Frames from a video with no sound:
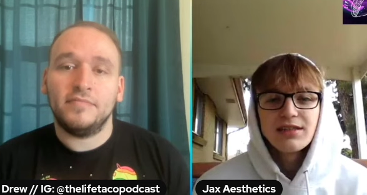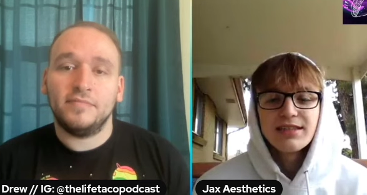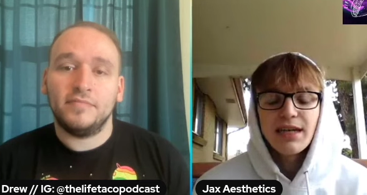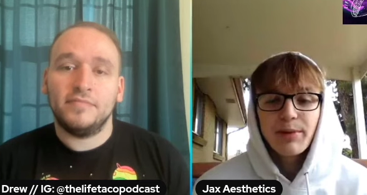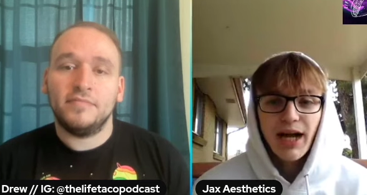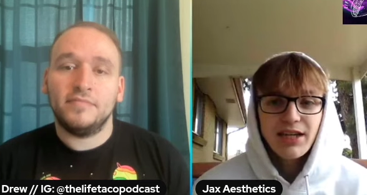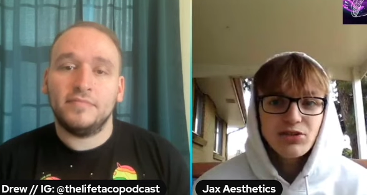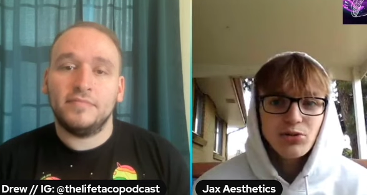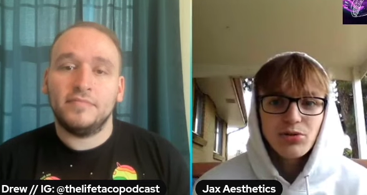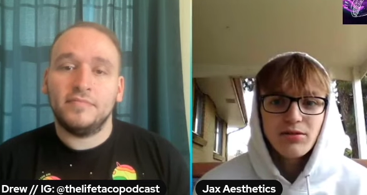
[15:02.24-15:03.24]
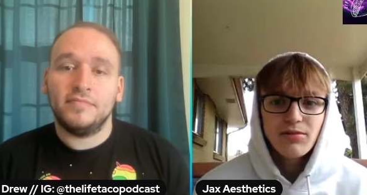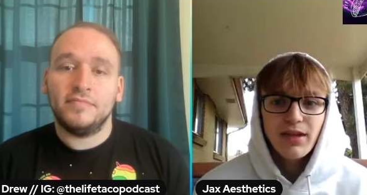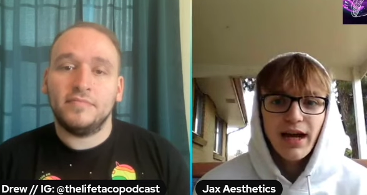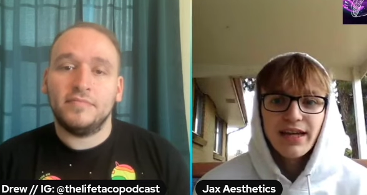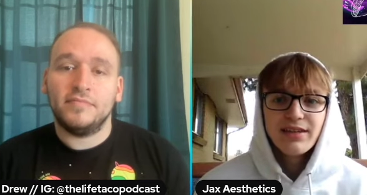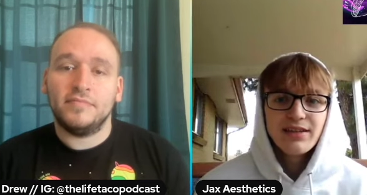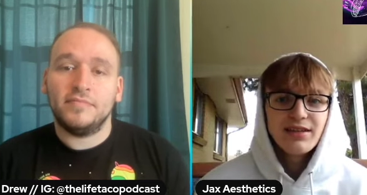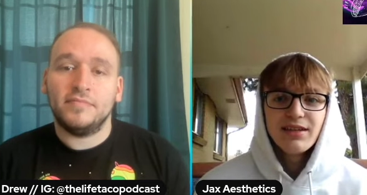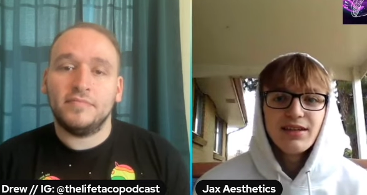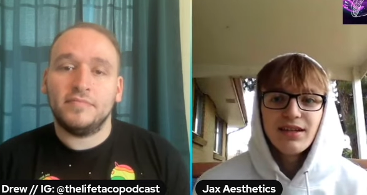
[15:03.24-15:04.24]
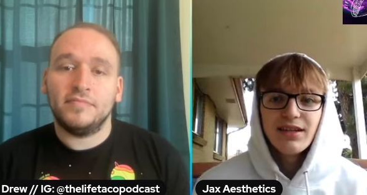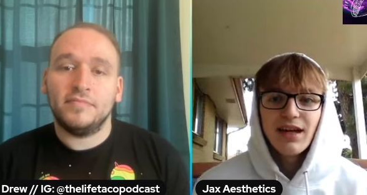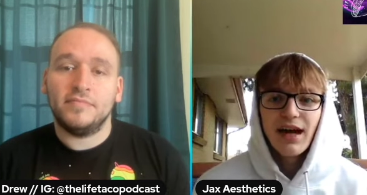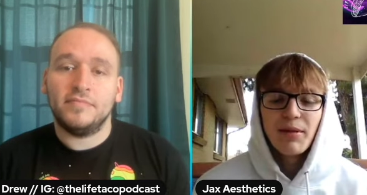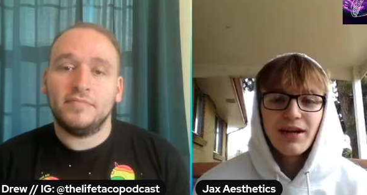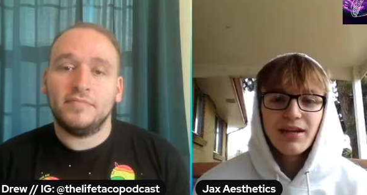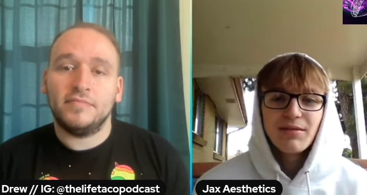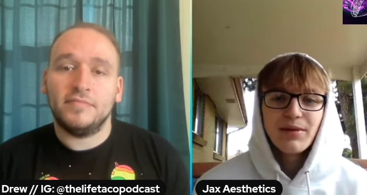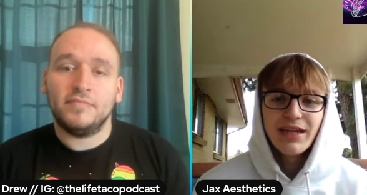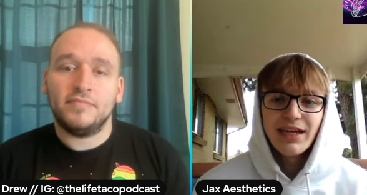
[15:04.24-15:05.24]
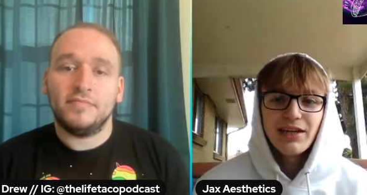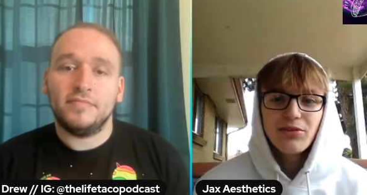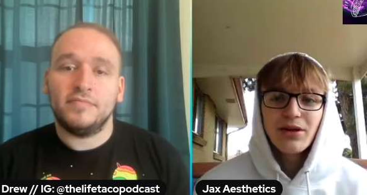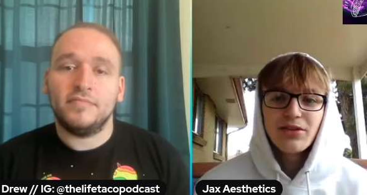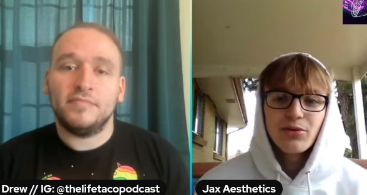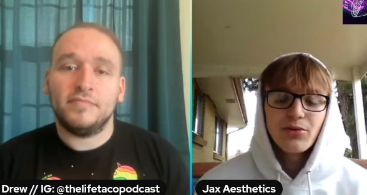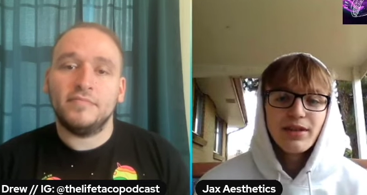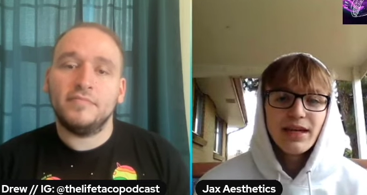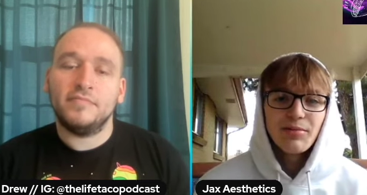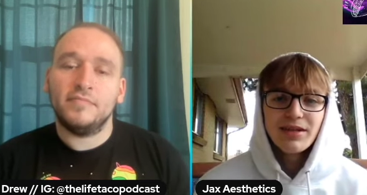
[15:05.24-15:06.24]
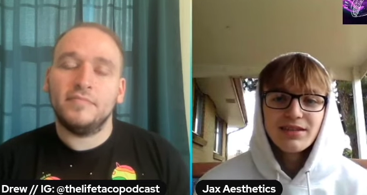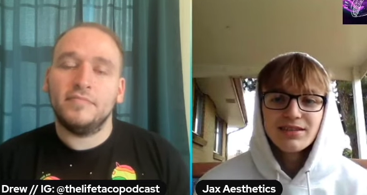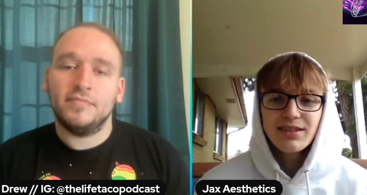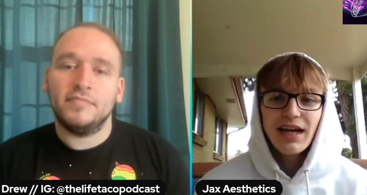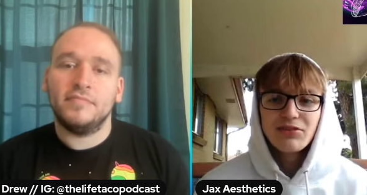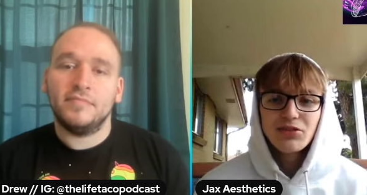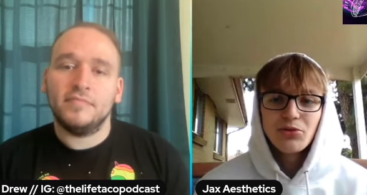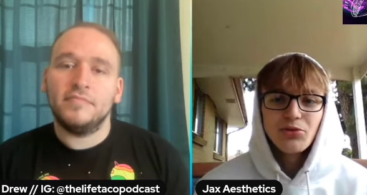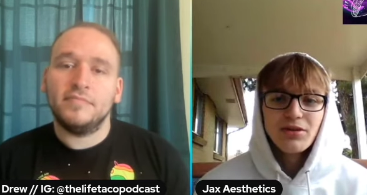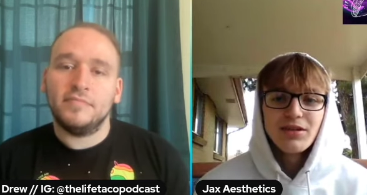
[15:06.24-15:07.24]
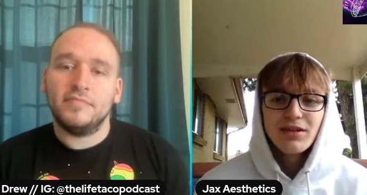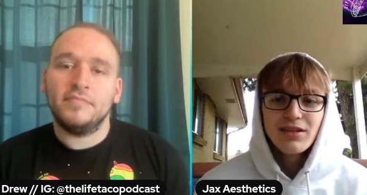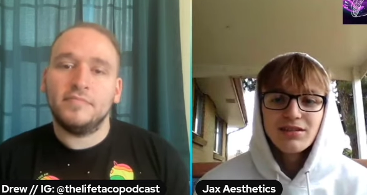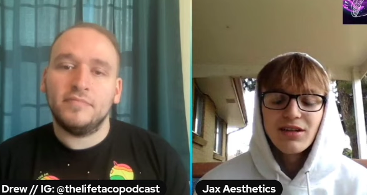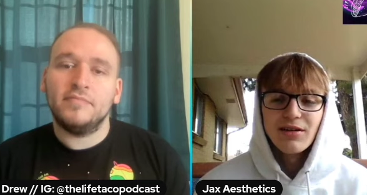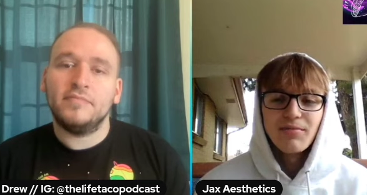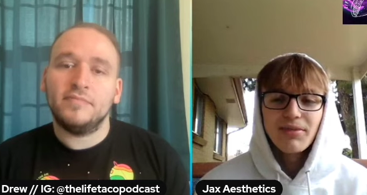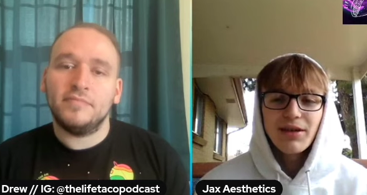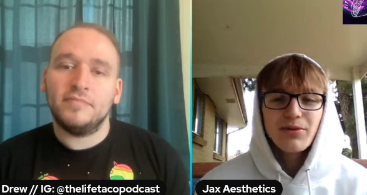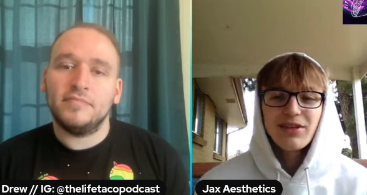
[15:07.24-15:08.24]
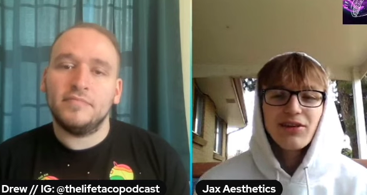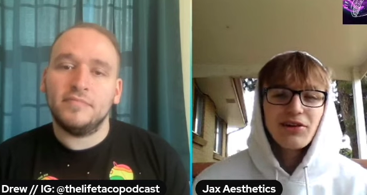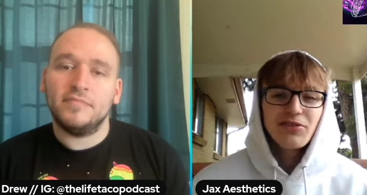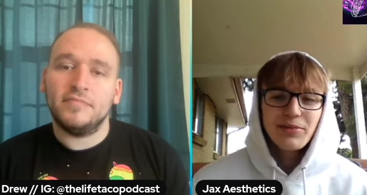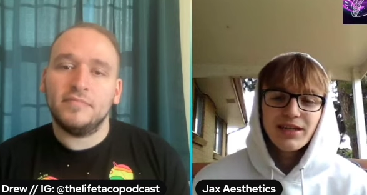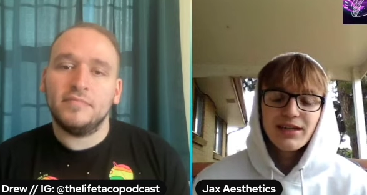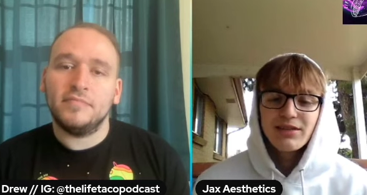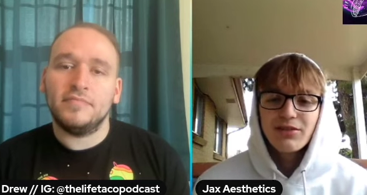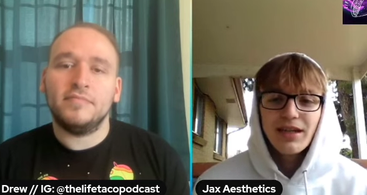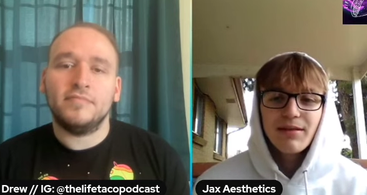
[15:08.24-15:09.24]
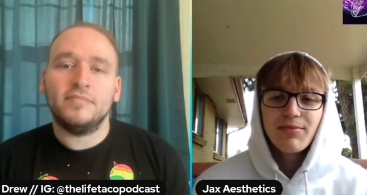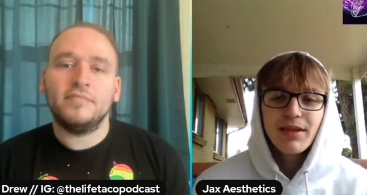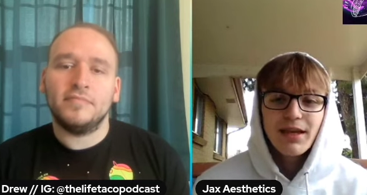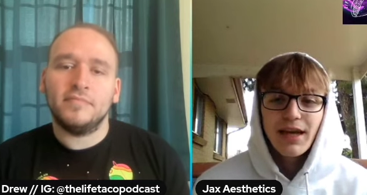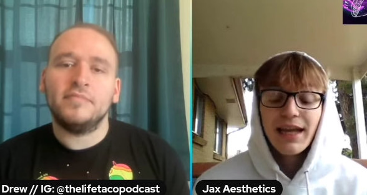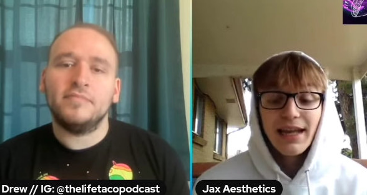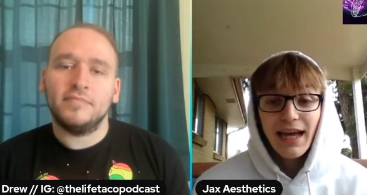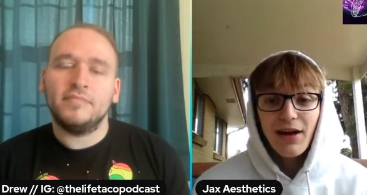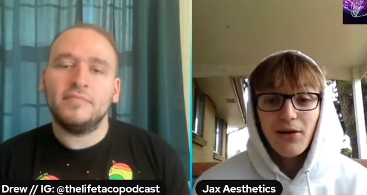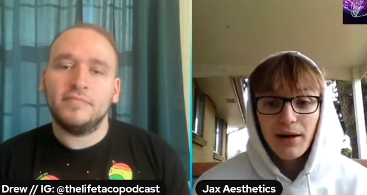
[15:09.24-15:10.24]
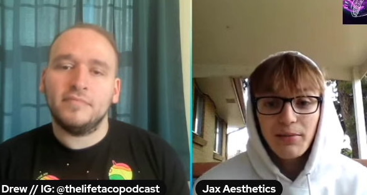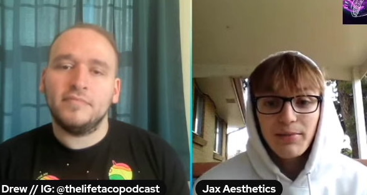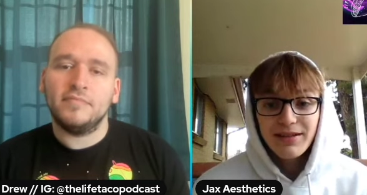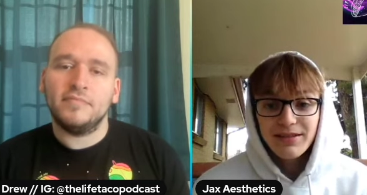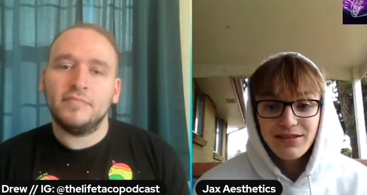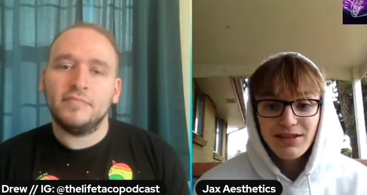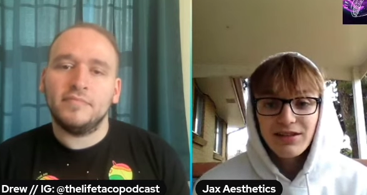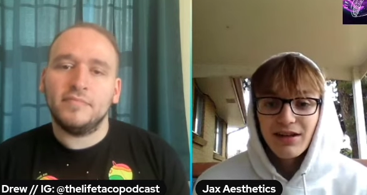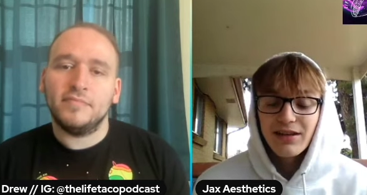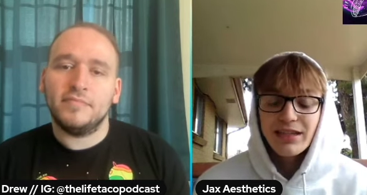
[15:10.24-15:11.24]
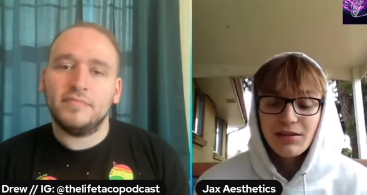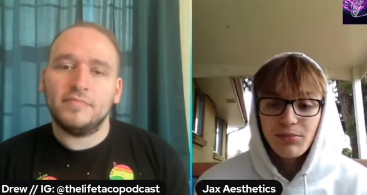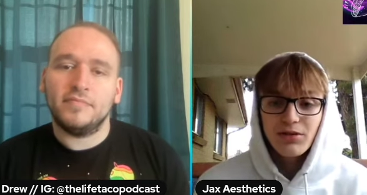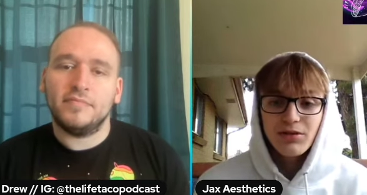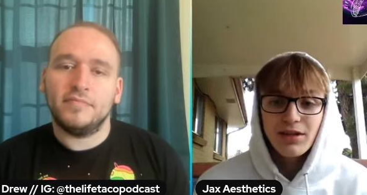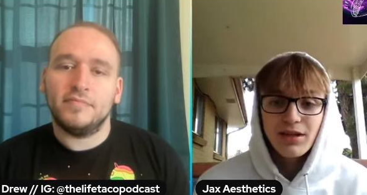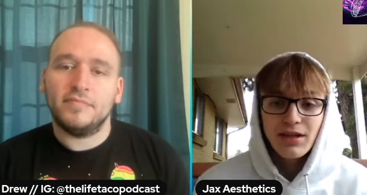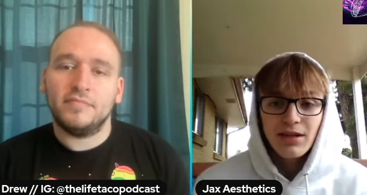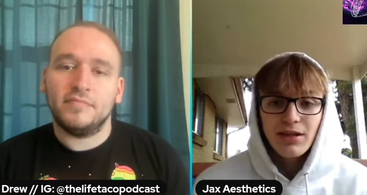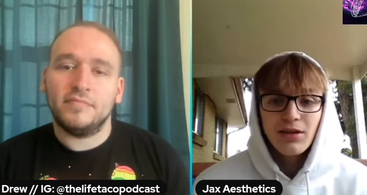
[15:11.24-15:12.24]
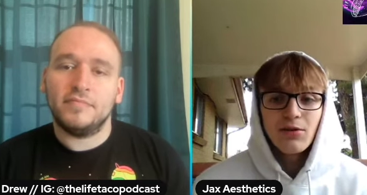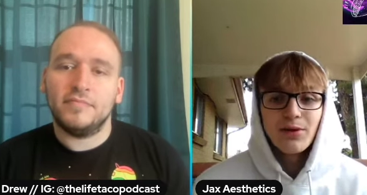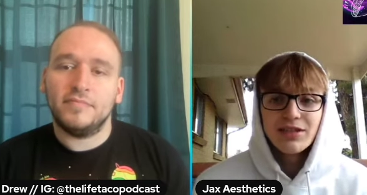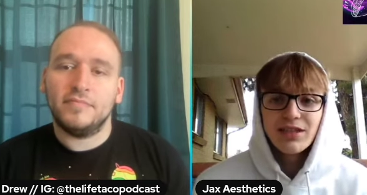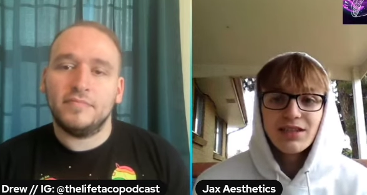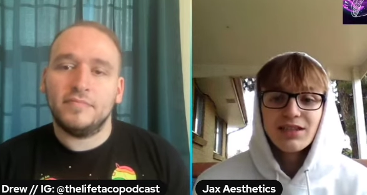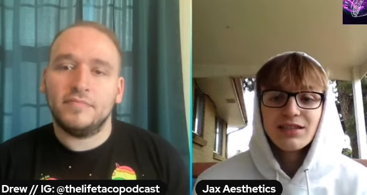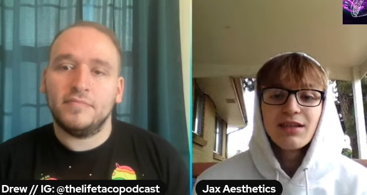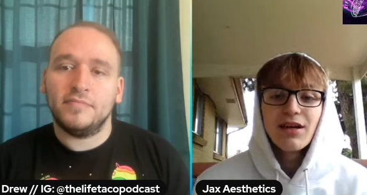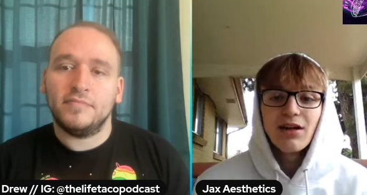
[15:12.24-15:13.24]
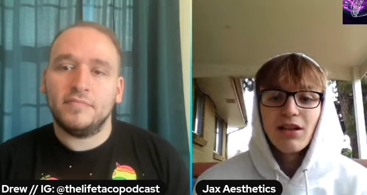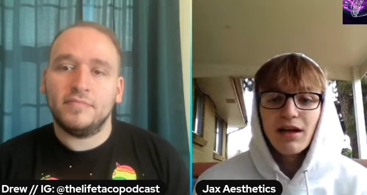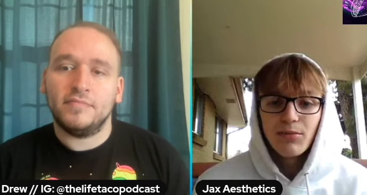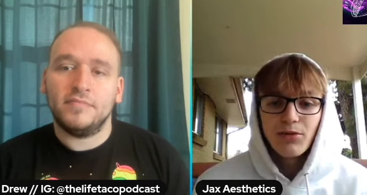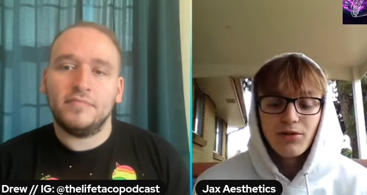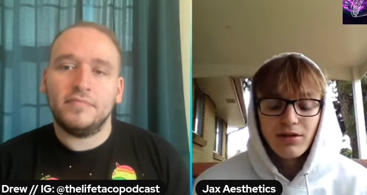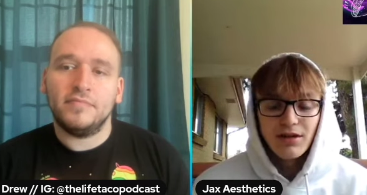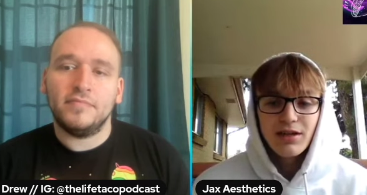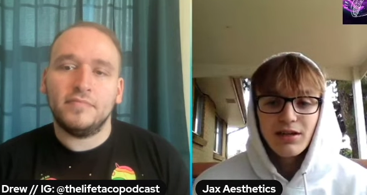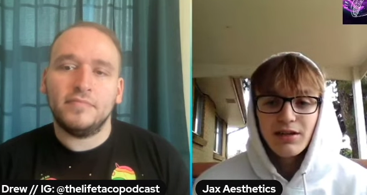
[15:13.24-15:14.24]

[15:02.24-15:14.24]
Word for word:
Speaker 1: since I'm in high school, I, I'm not going to be eating throughout the whole day because I have school. So it wasn't hard for me to do that. And now I'm about to start a lean bulk, which is a lot more,